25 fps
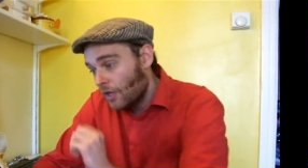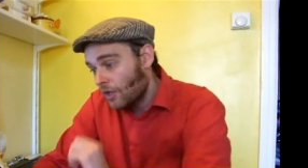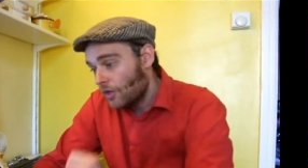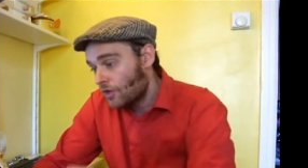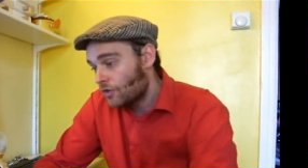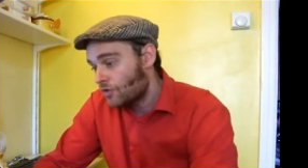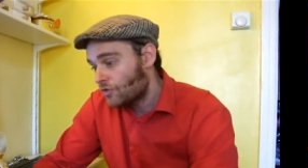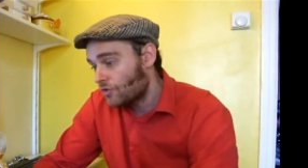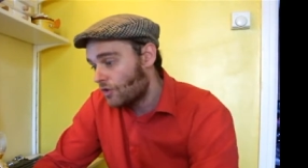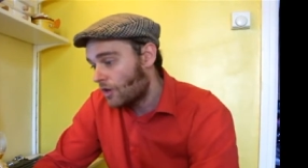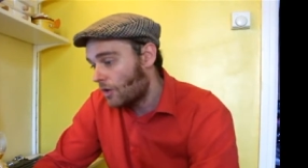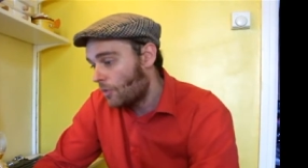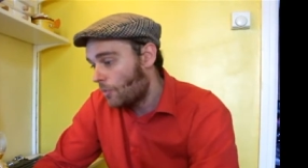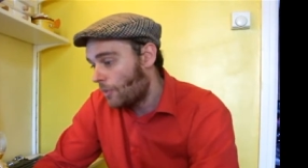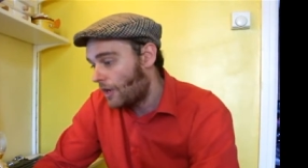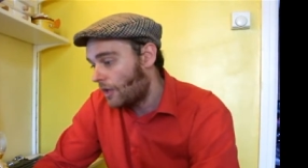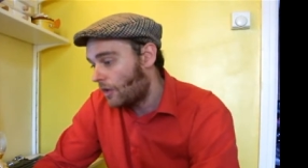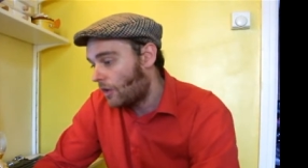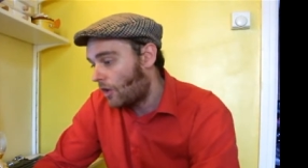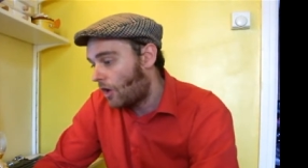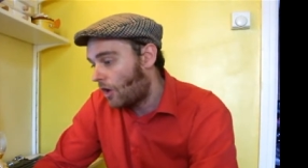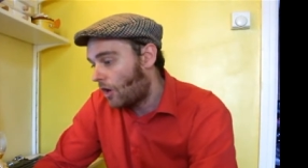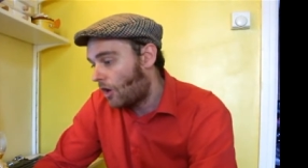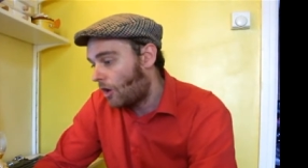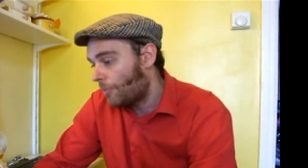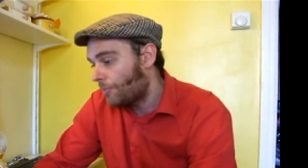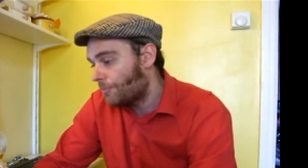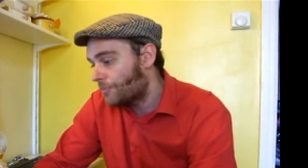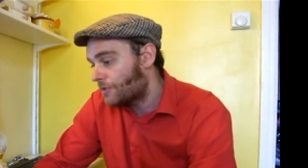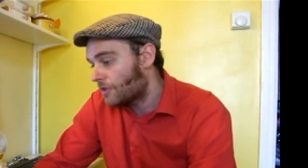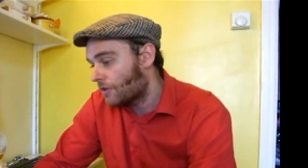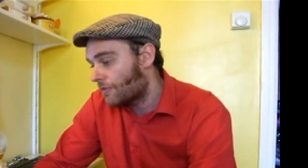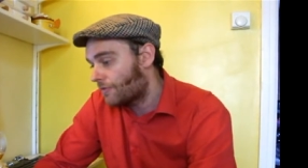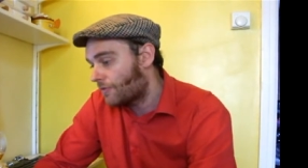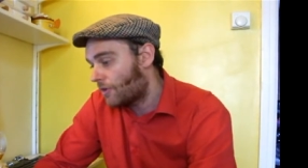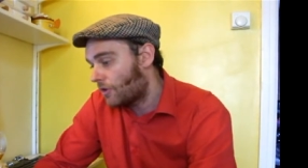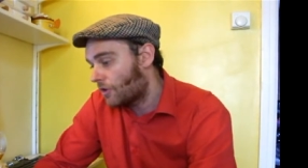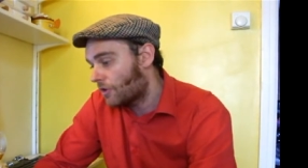strong and well hopped
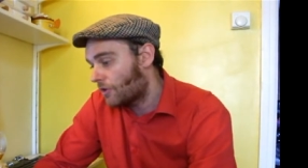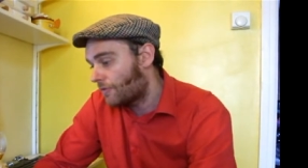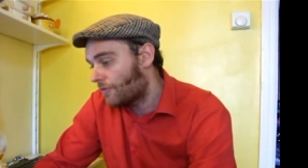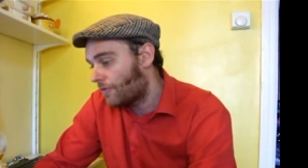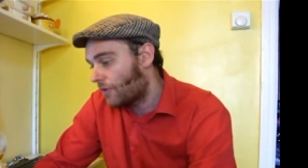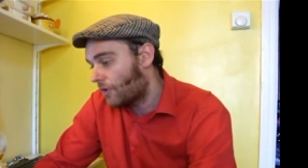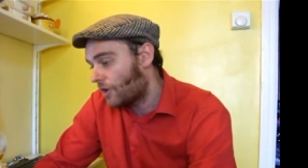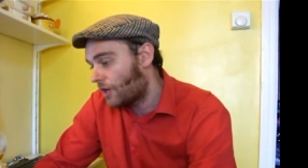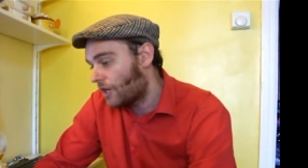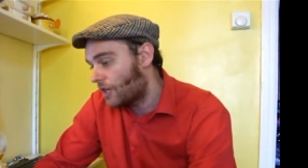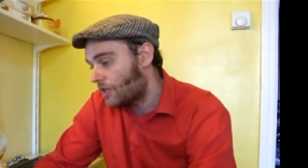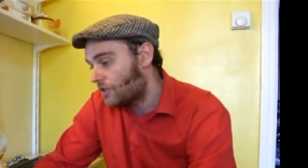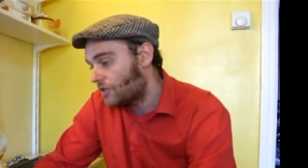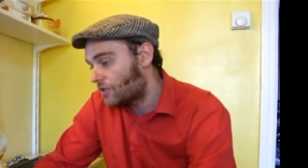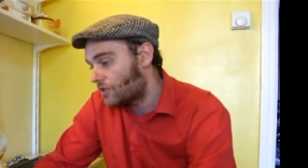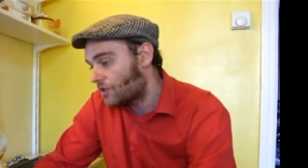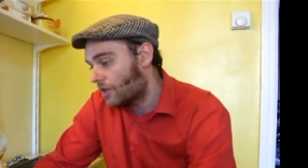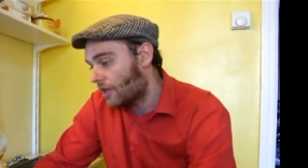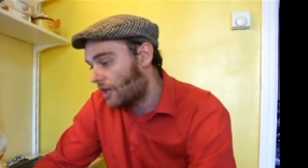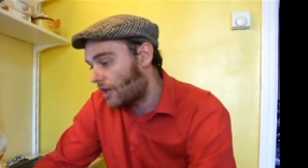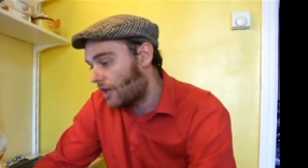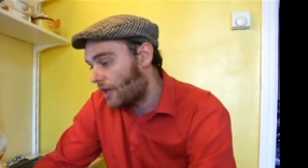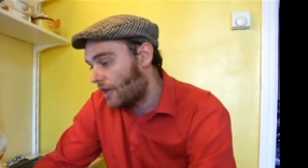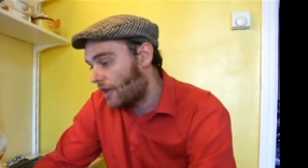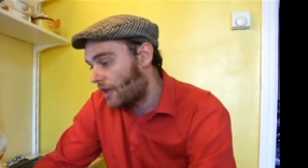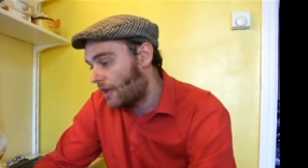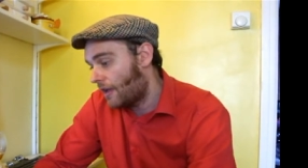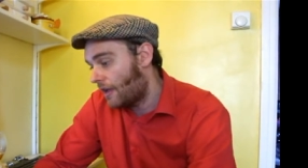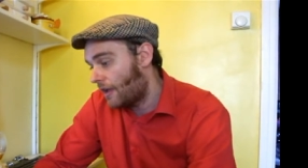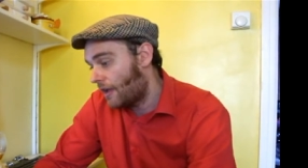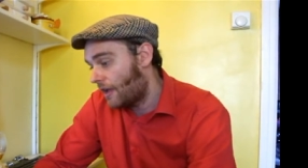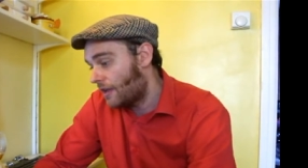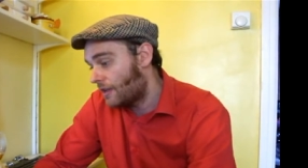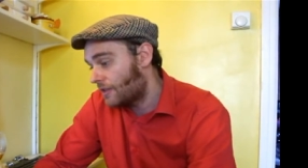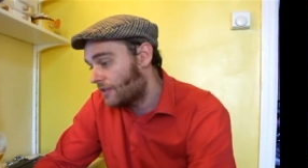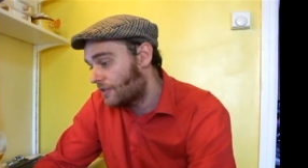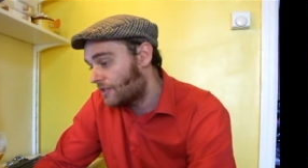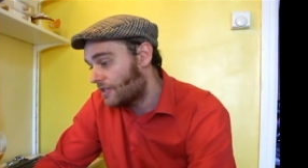for the voyage,
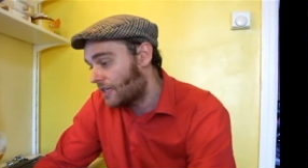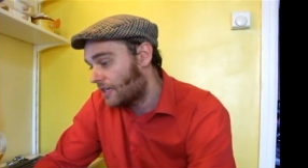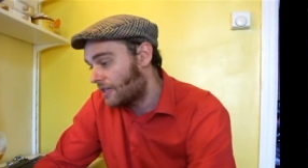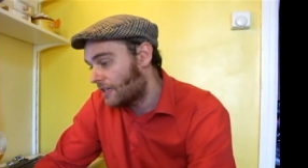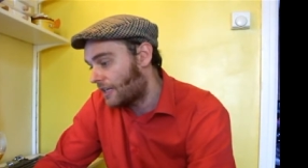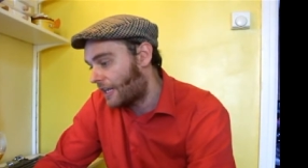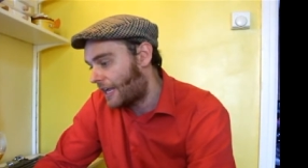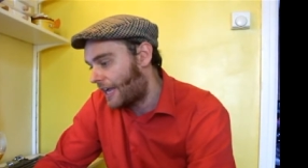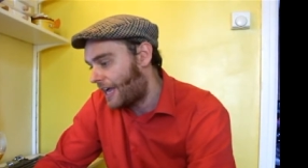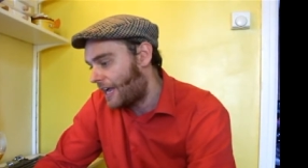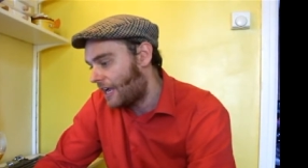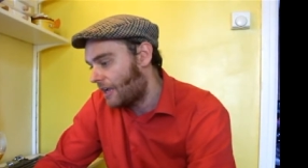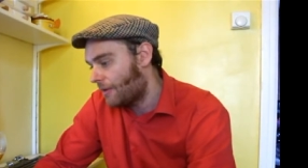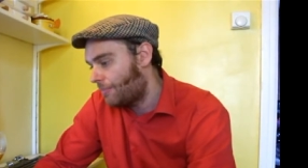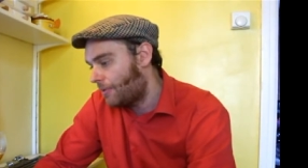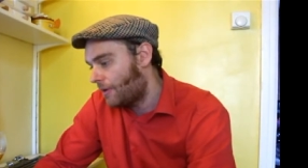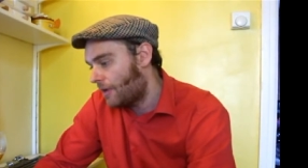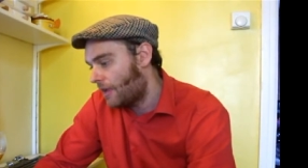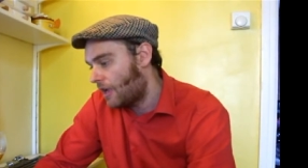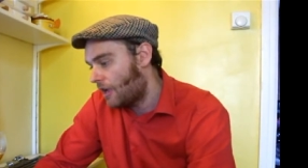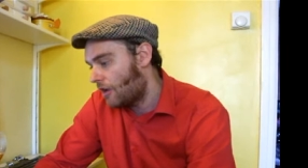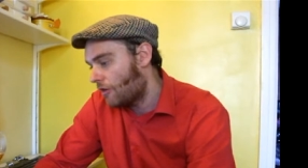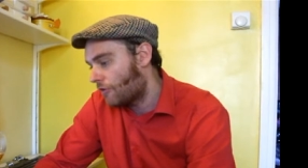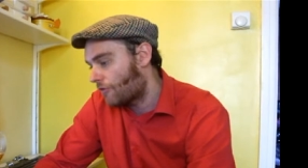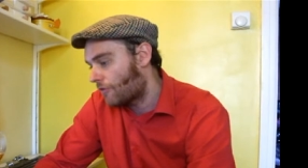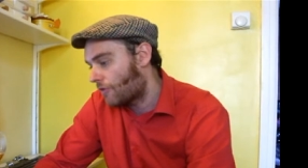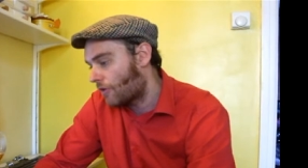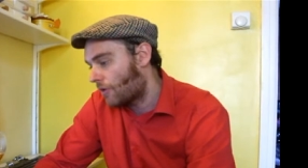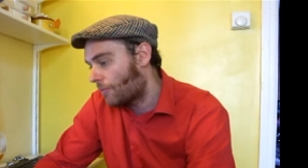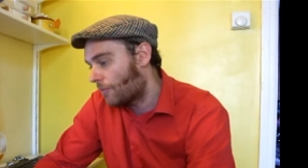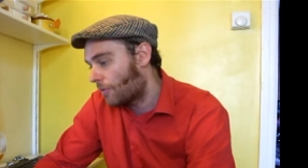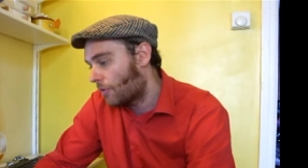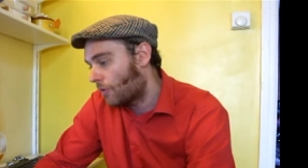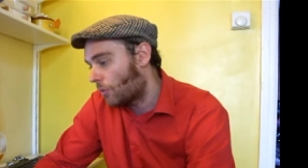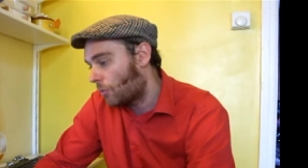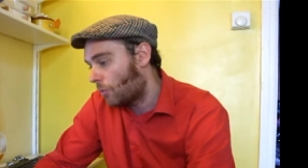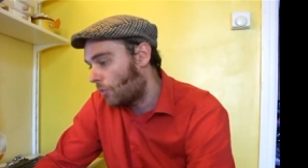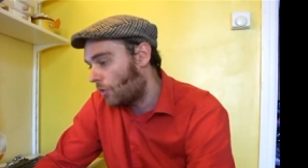sending IPA
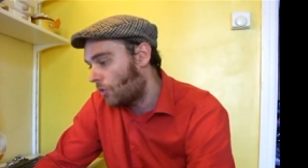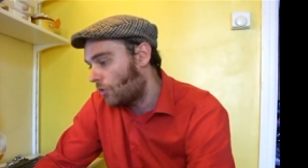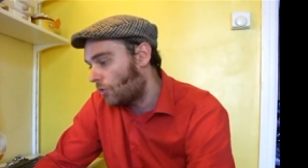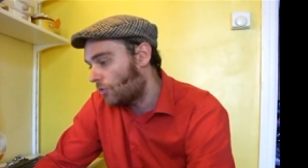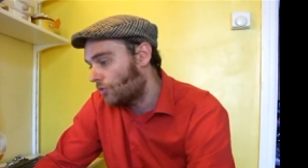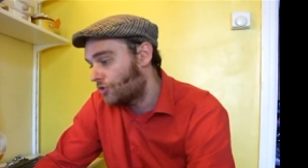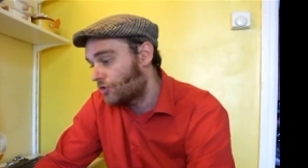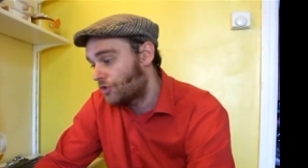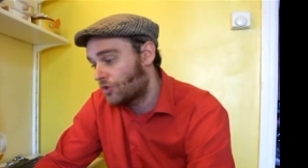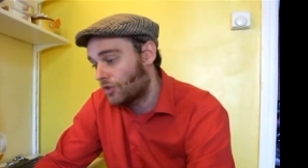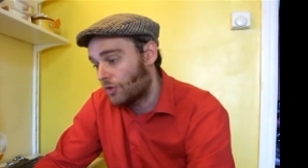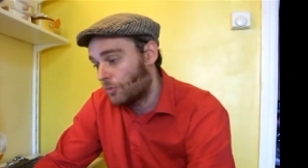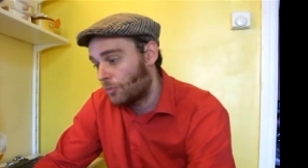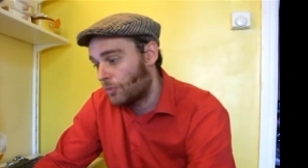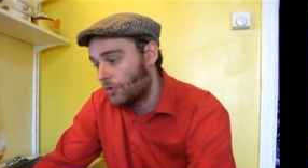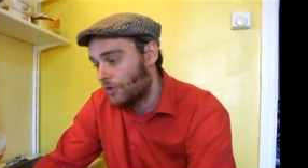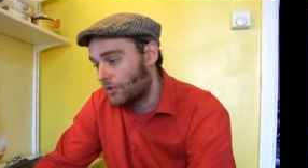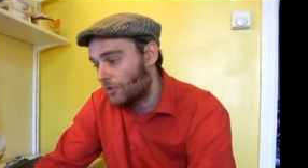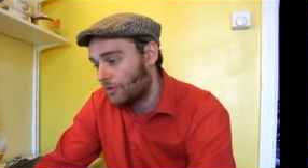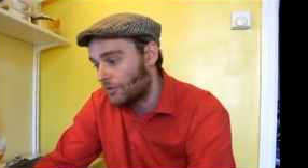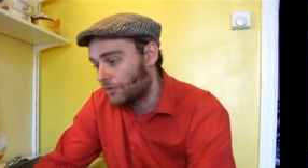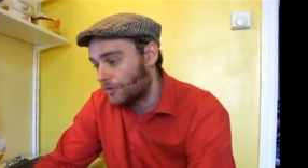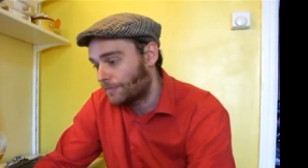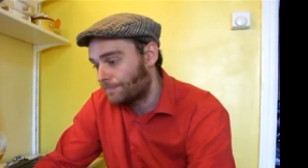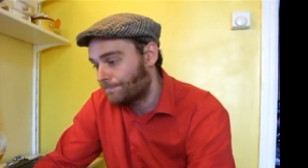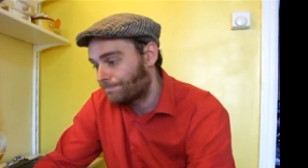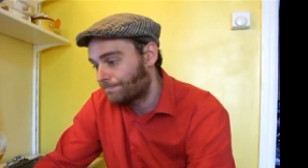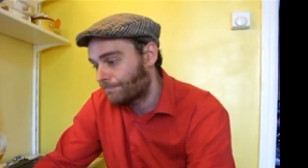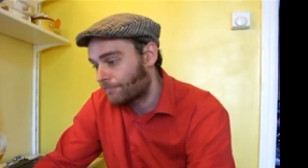from the wolds to the world.